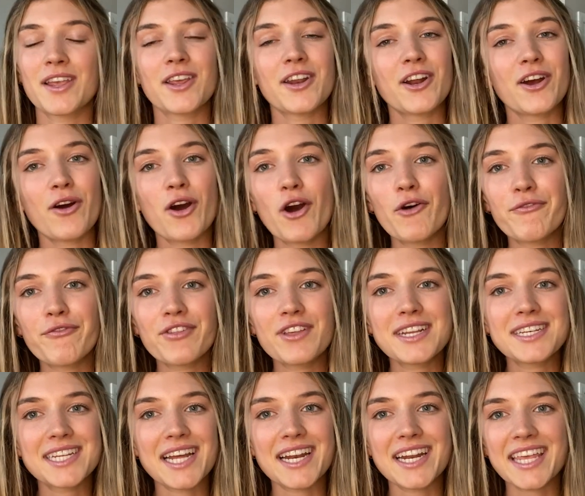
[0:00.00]
You know,
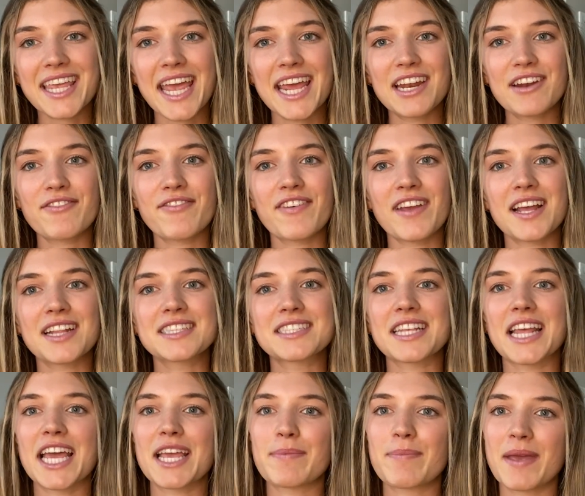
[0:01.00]
hopefully dedicated fans
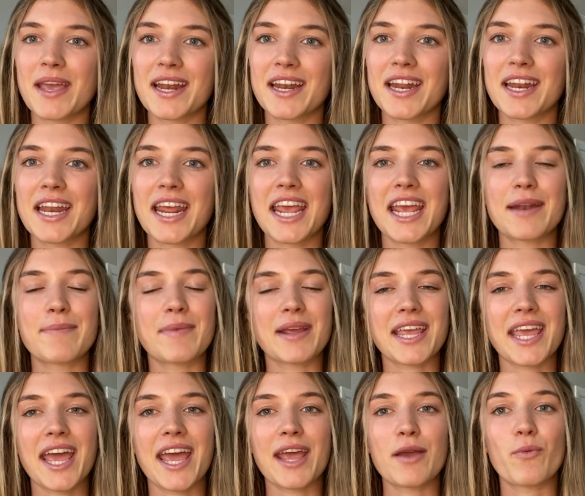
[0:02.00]
like Bannon and
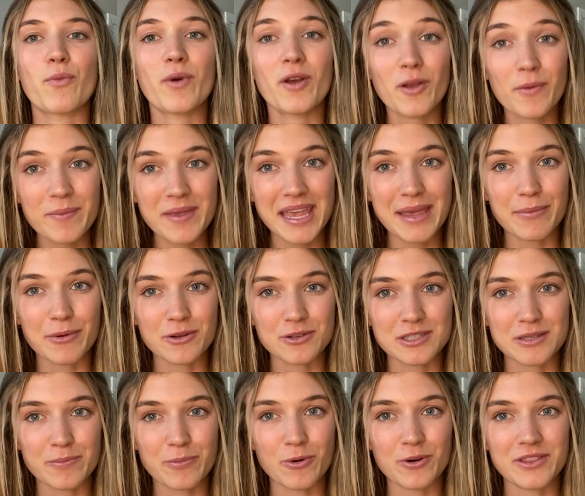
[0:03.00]
McKay will be able to
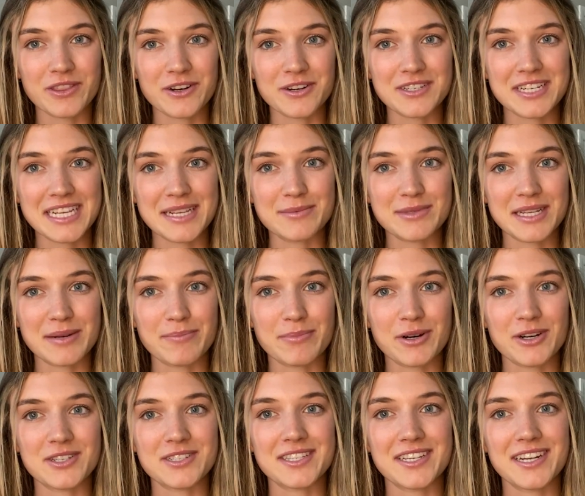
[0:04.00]
support their teams in
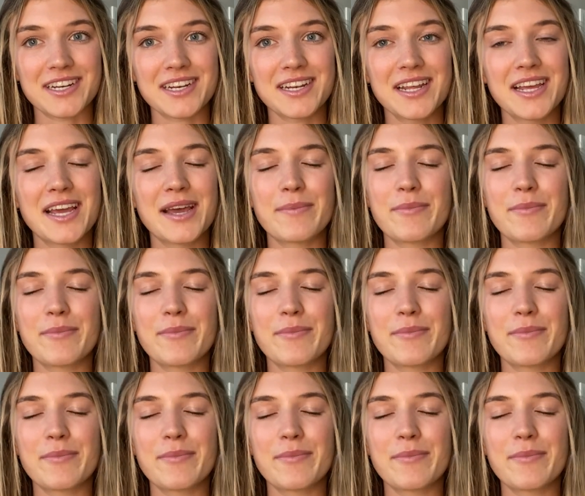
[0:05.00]
person.